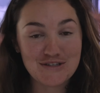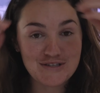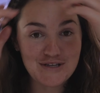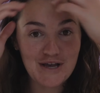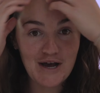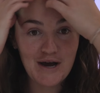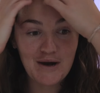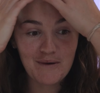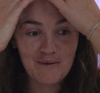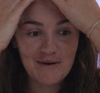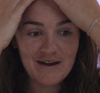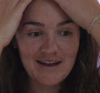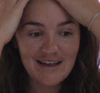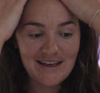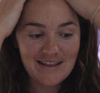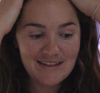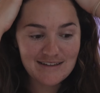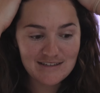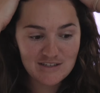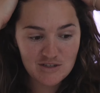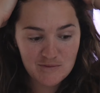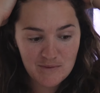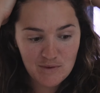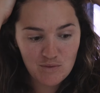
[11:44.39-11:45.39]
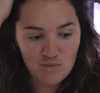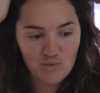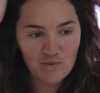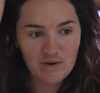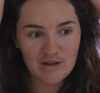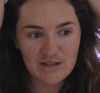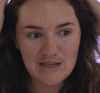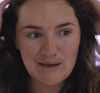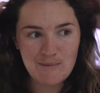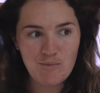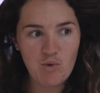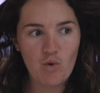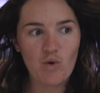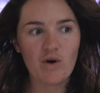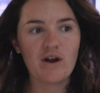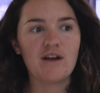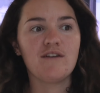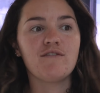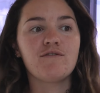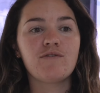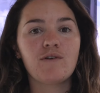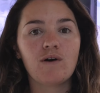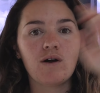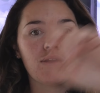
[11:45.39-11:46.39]
so this will be really
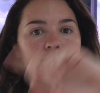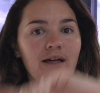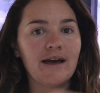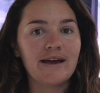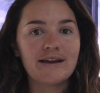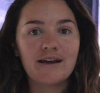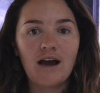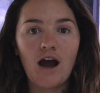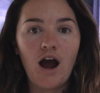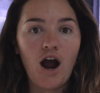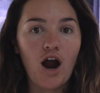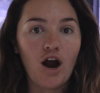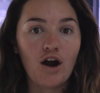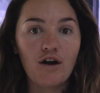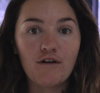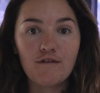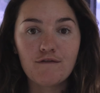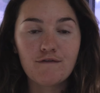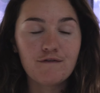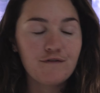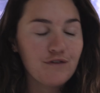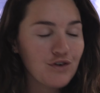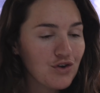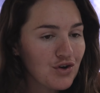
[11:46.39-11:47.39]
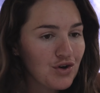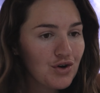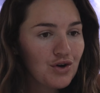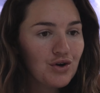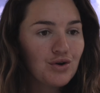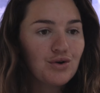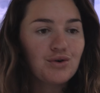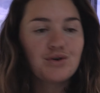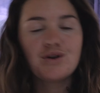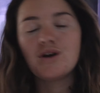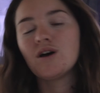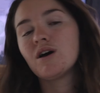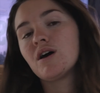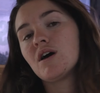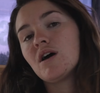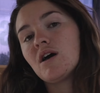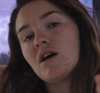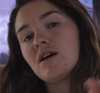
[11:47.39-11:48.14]
important for like our food,